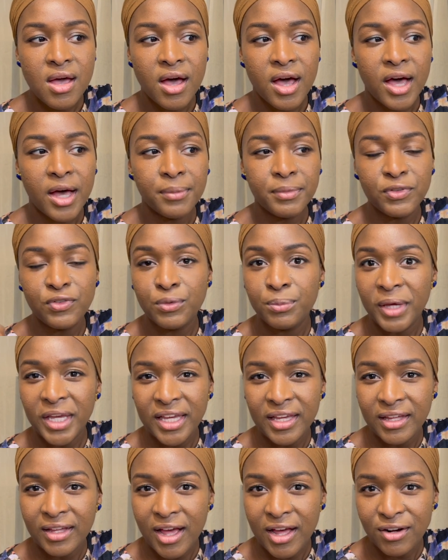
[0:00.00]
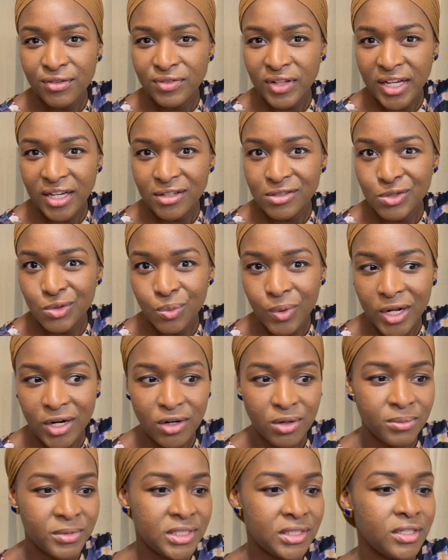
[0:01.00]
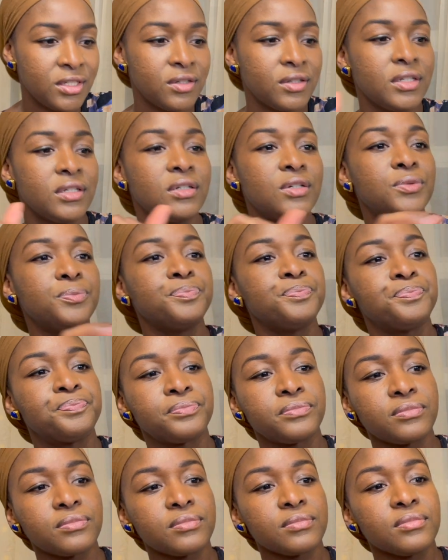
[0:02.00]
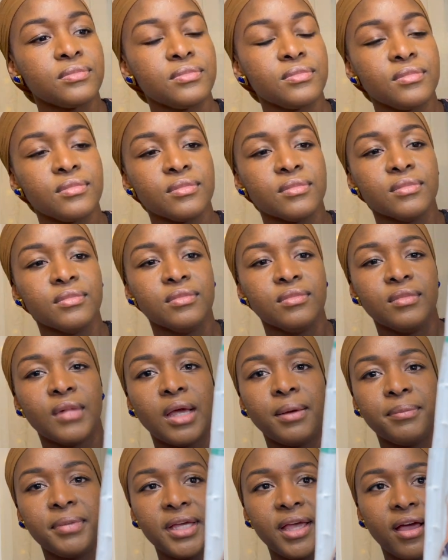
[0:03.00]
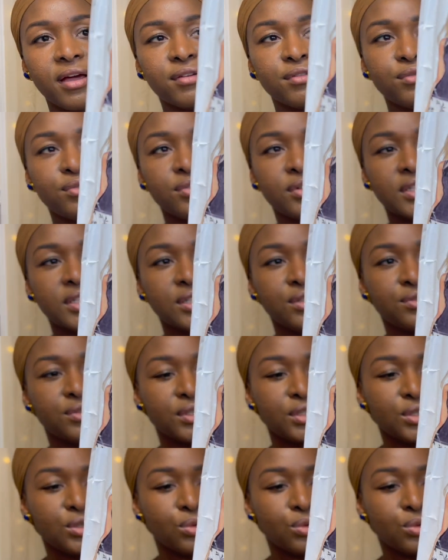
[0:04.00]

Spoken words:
if you make it out of like a sweater material. But yeah, really, really